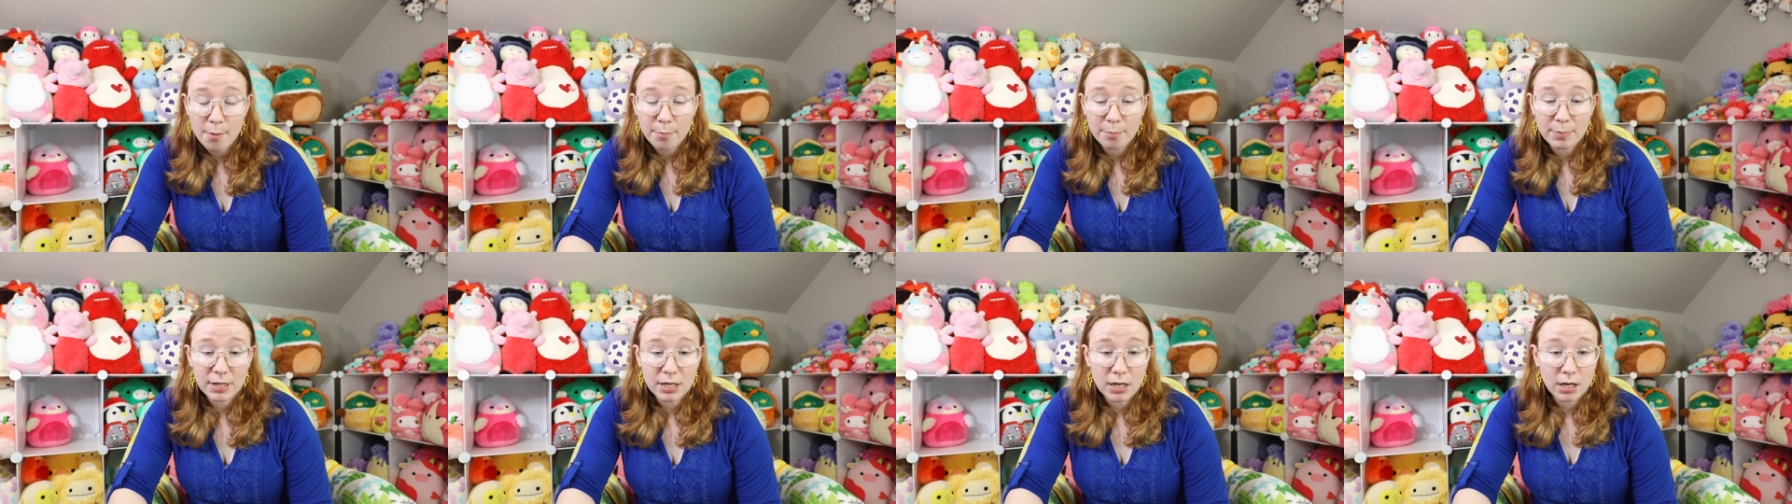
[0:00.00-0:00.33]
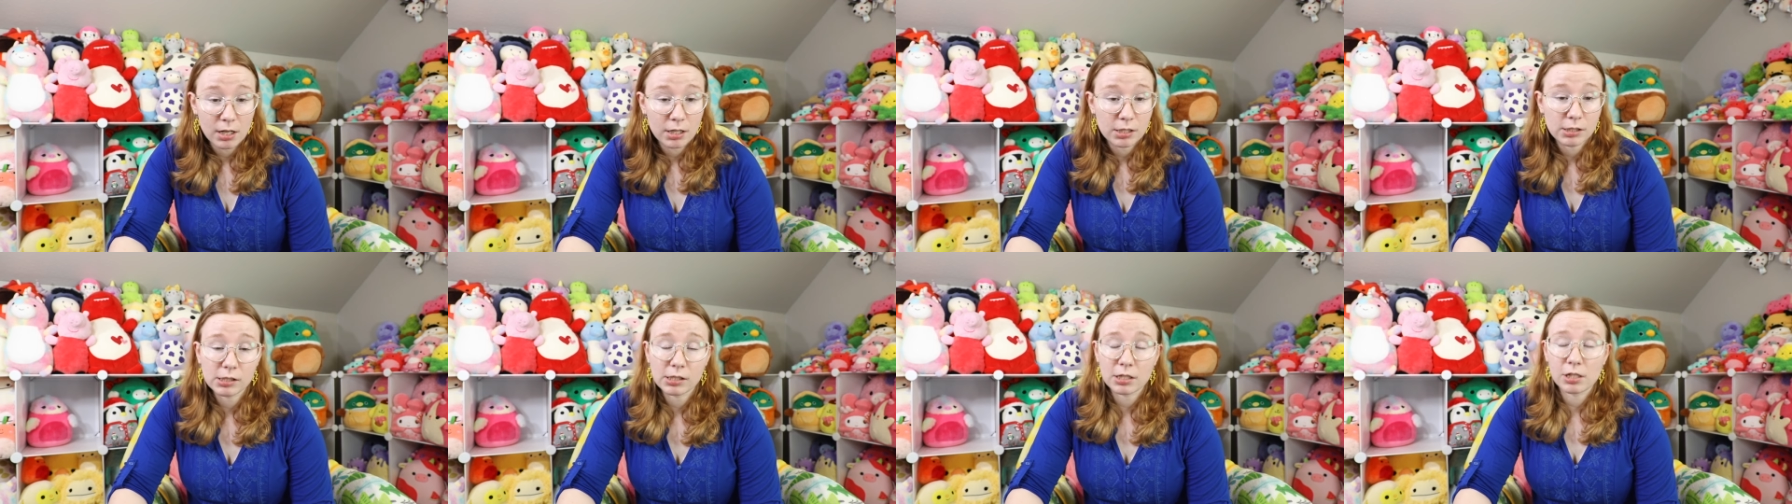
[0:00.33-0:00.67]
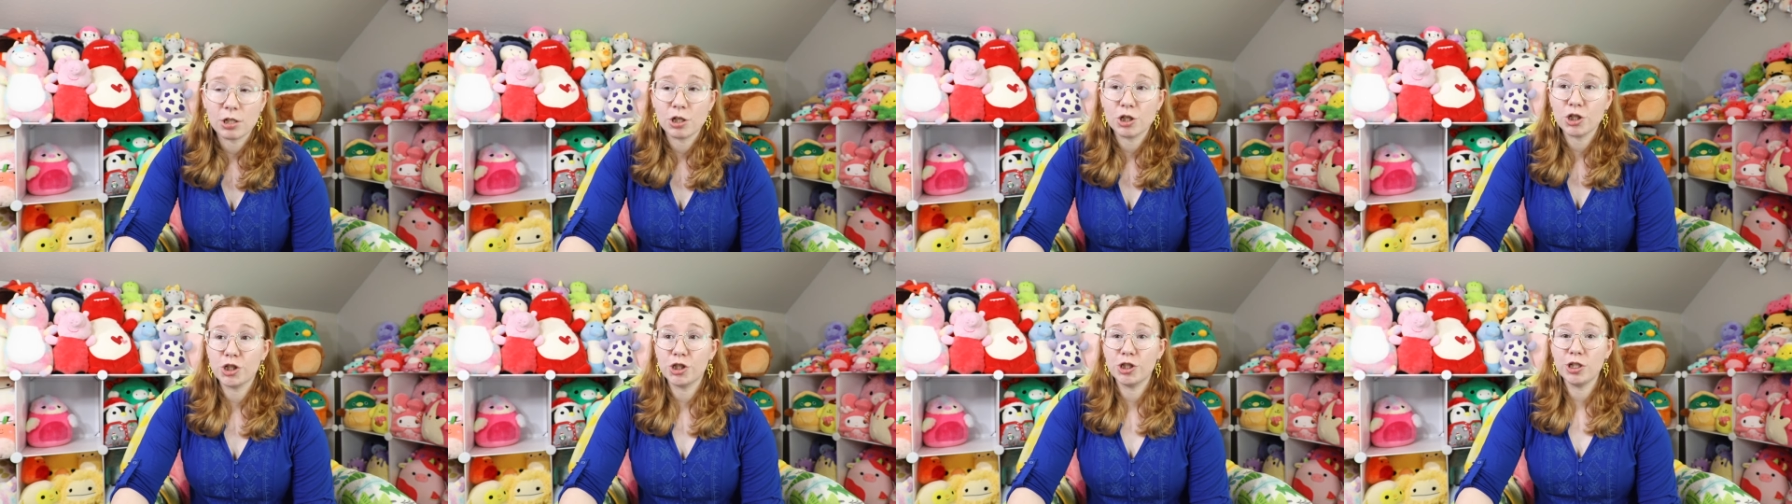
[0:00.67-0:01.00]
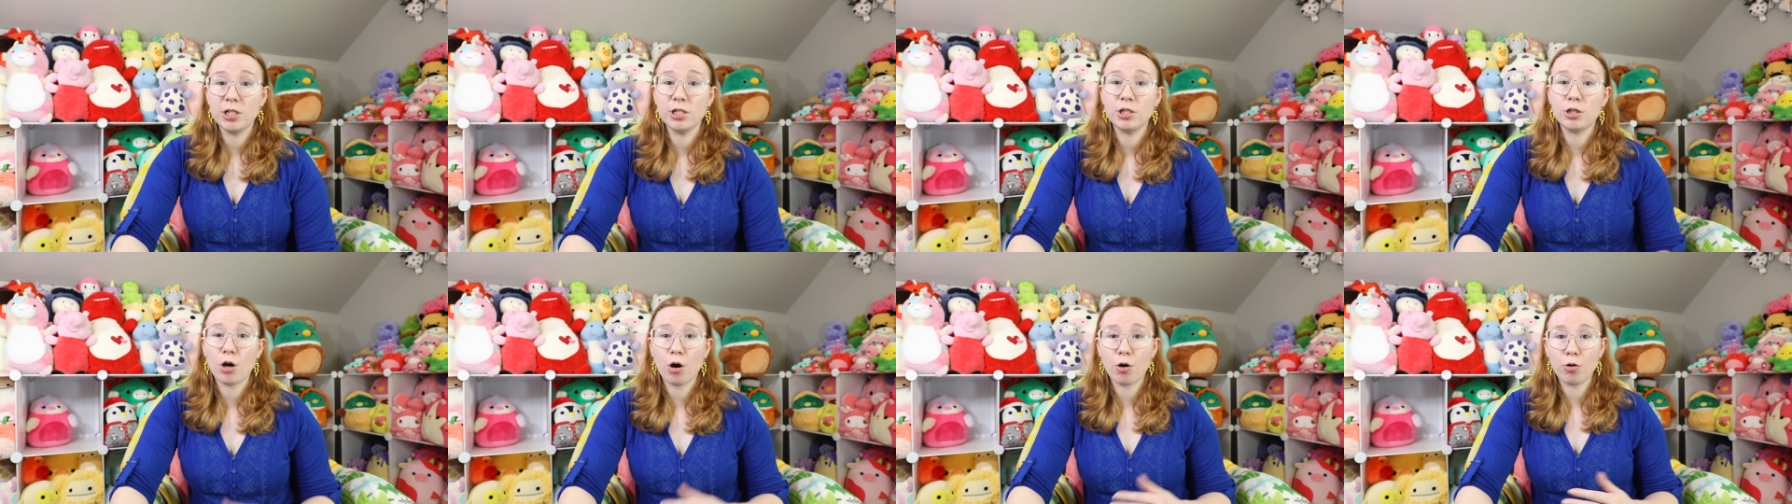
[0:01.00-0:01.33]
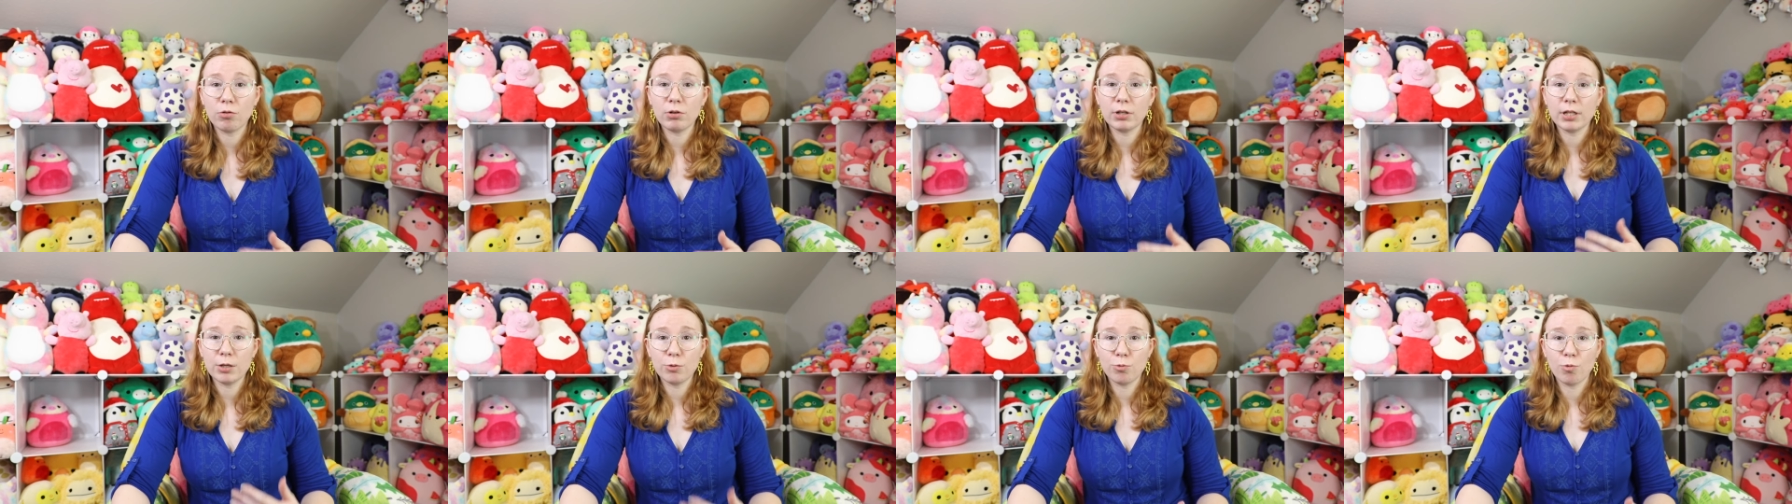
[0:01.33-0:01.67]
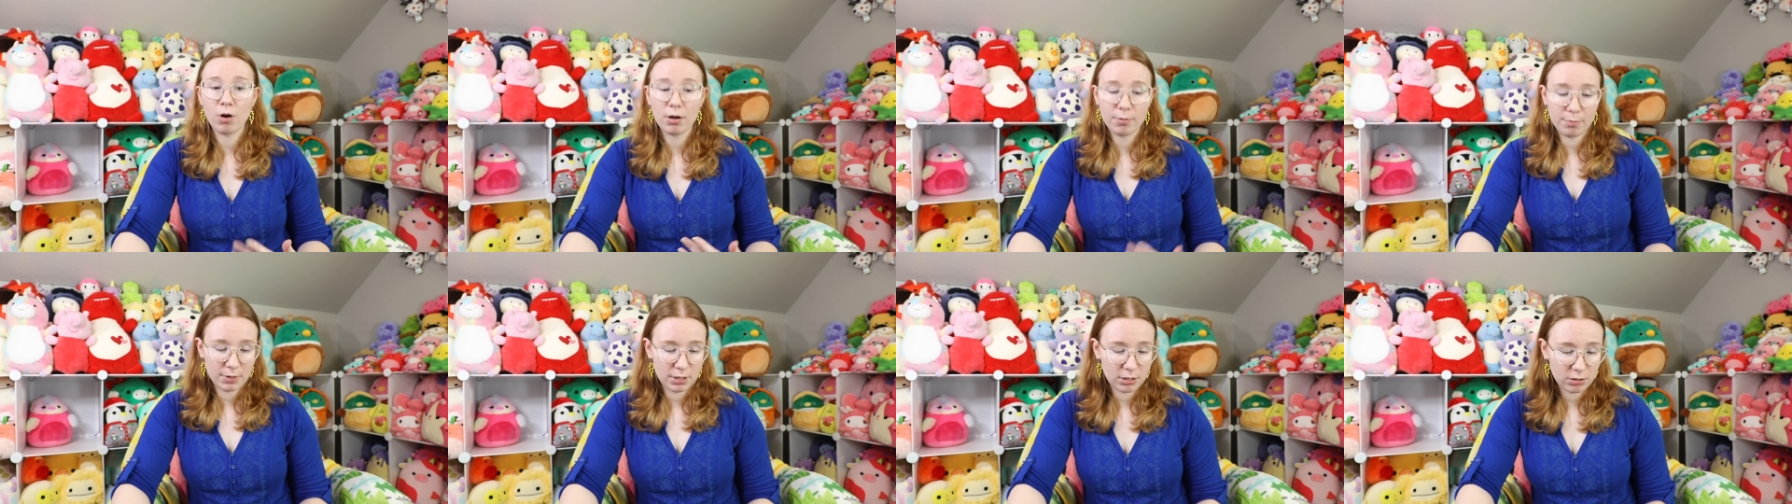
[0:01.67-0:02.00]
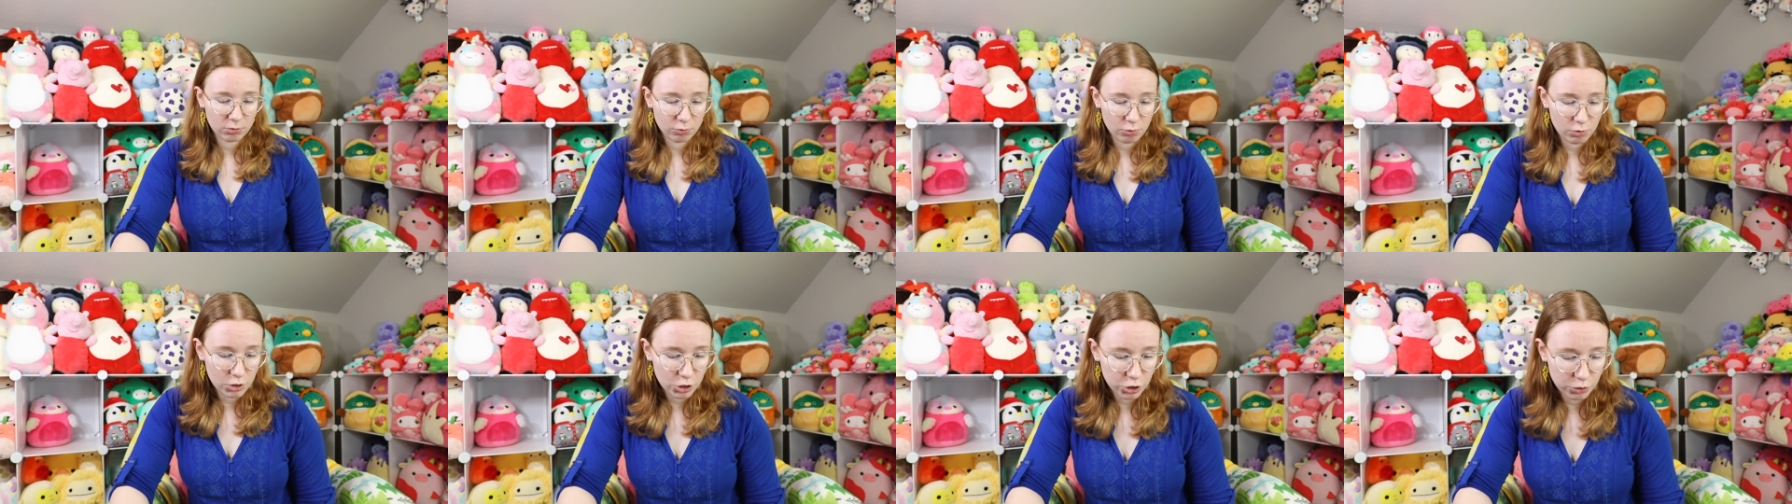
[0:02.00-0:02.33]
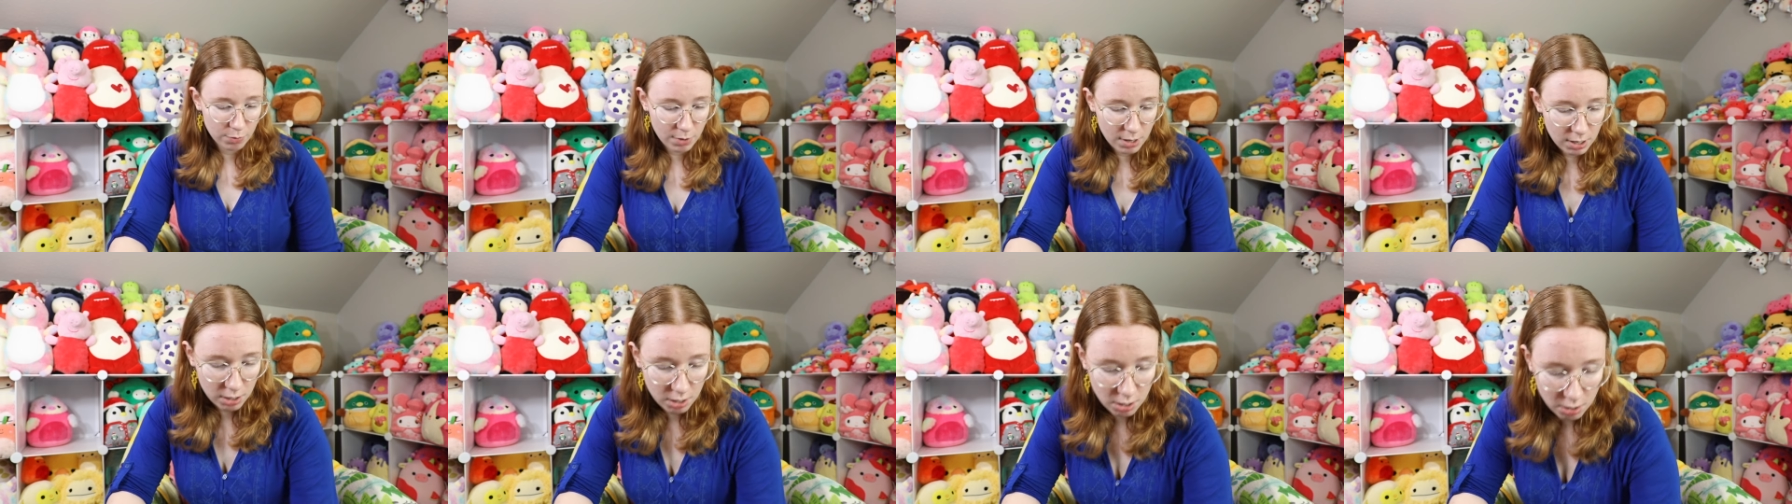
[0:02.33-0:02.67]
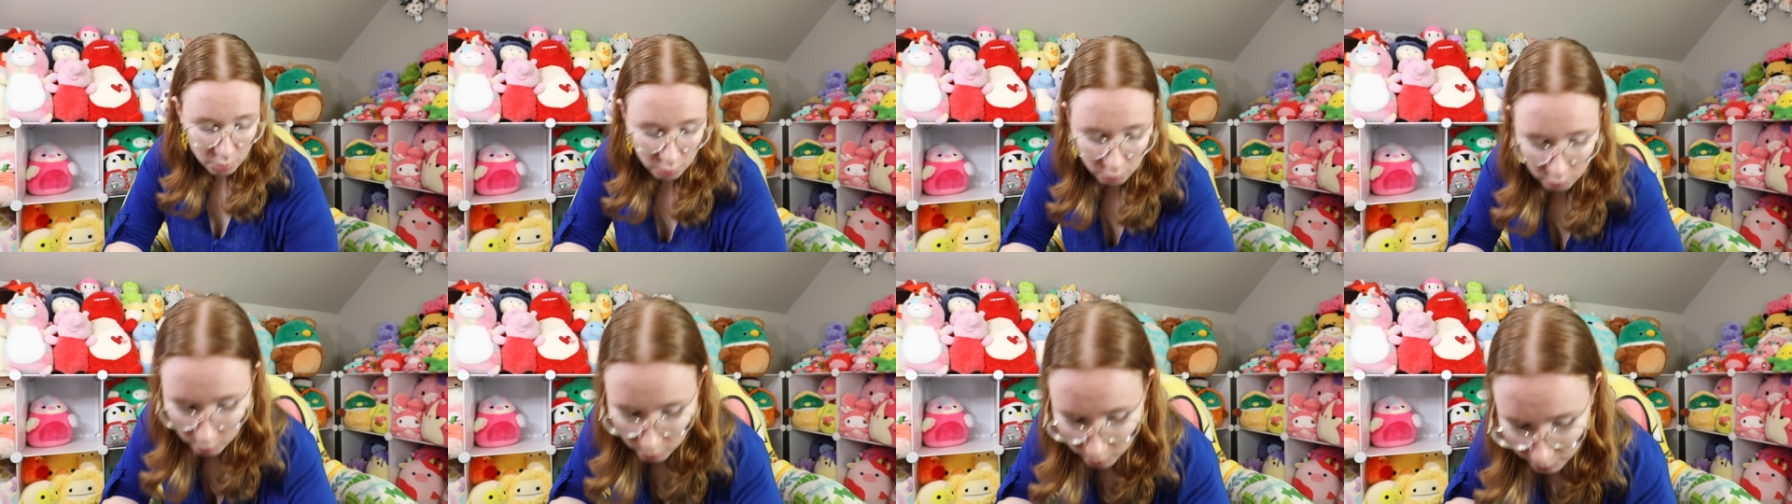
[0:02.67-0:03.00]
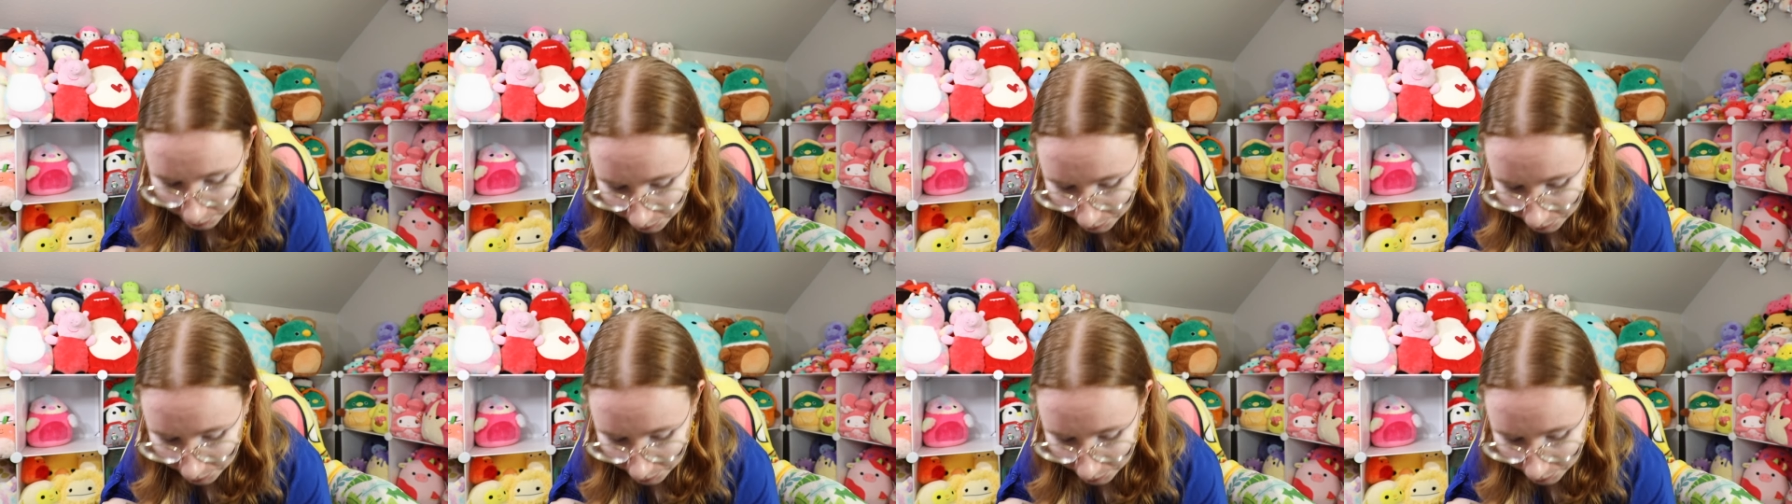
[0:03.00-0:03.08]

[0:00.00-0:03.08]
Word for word: because she totally won me a Squishmallow.